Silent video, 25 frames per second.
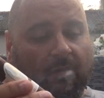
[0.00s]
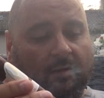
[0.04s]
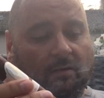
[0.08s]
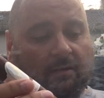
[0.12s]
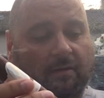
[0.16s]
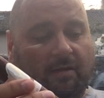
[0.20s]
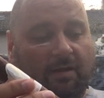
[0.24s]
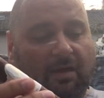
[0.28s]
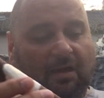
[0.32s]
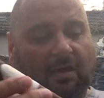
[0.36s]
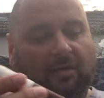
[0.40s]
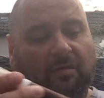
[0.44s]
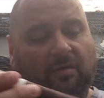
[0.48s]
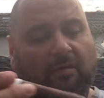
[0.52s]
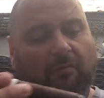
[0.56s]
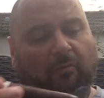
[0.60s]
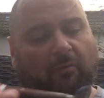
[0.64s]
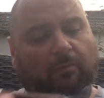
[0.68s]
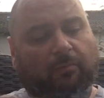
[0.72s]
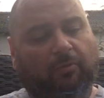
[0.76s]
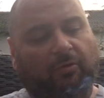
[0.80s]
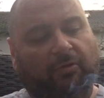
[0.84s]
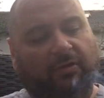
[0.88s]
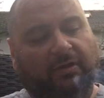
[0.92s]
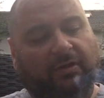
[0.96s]
And they were
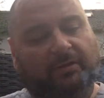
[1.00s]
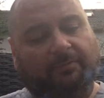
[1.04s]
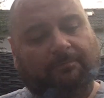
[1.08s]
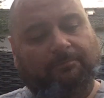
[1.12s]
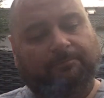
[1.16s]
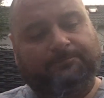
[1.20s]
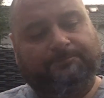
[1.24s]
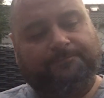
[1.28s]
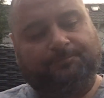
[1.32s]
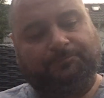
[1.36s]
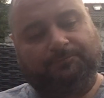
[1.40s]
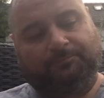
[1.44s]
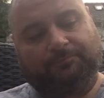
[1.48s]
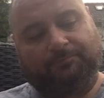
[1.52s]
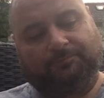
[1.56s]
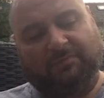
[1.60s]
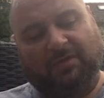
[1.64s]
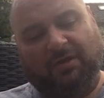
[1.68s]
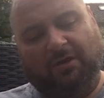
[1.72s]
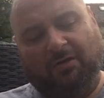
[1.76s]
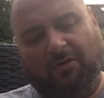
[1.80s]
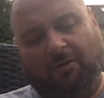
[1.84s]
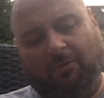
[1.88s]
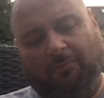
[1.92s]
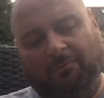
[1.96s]
putting,
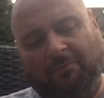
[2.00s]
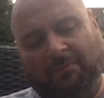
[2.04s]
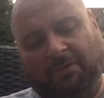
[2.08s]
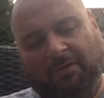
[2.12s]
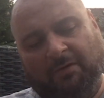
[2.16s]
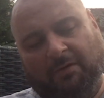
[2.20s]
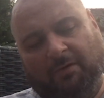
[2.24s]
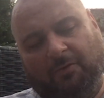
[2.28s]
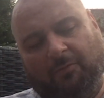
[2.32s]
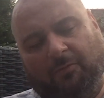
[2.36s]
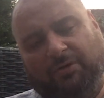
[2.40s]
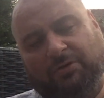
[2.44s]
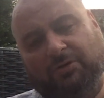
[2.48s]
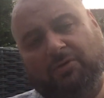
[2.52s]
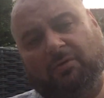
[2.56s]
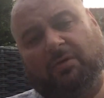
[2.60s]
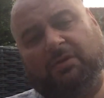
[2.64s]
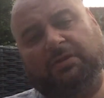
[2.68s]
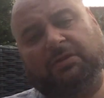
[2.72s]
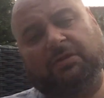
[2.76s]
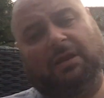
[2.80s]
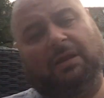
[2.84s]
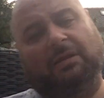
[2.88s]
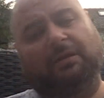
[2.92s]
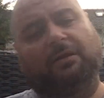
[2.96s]
you know, when you are
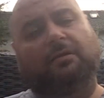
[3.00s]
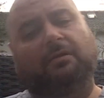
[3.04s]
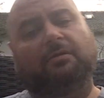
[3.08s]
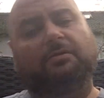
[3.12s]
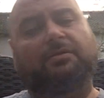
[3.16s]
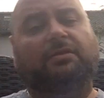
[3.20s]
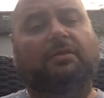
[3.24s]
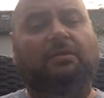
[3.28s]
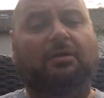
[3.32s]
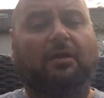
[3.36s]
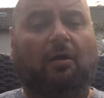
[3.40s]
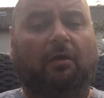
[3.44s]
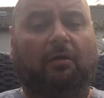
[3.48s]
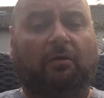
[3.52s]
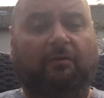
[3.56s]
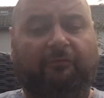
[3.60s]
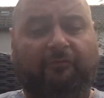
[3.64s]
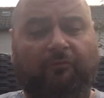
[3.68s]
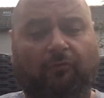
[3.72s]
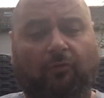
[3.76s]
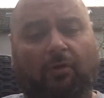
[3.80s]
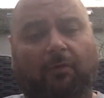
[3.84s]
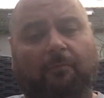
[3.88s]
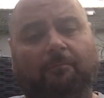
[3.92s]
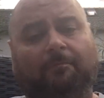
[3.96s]
selling a cigar
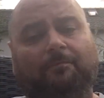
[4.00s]
for